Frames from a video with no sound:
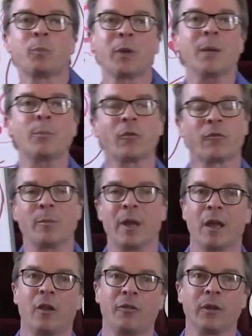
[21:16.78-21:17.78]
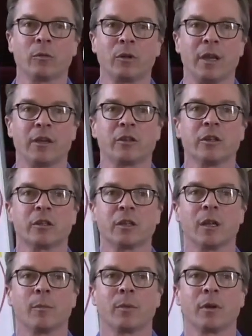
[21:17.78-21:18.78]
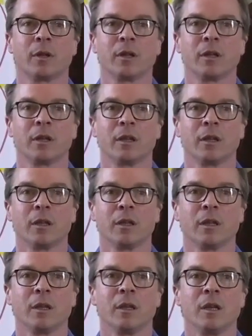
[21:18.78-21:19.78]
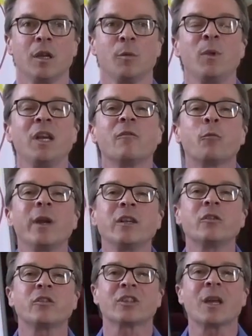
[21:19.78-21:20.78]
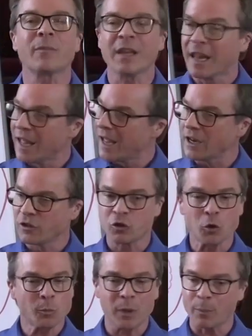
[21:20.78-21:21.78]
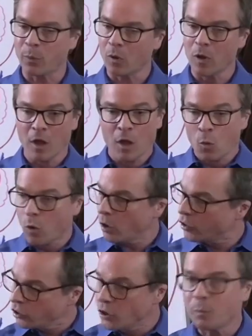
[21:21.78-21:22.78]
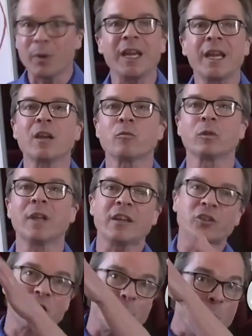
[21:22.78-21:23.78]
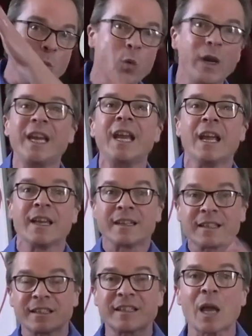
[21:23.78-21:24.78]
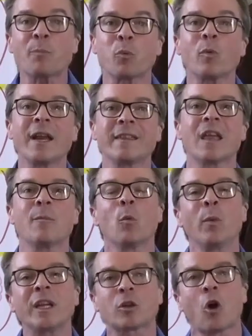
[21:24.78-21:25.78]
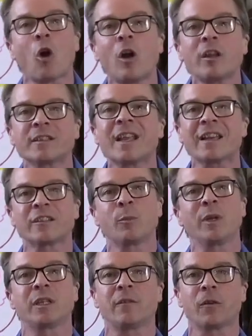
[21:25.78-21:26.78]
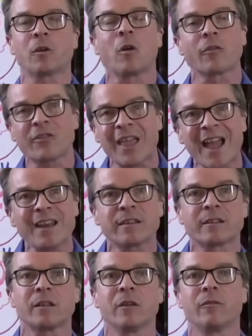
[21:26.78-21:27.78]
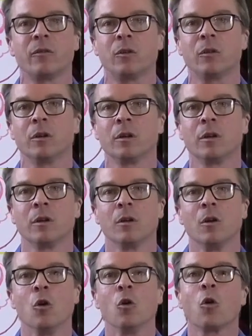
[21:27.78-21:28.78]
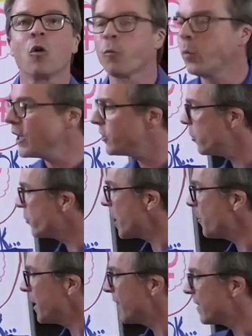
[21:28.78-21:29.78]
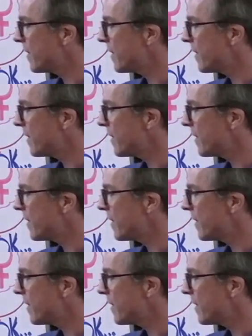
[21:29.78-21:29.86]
people from a healthy relationship, I mean, if we do something and two people should be in a relationship and we separate them and we cause that to be difficult, that is sinful. Or if we do something to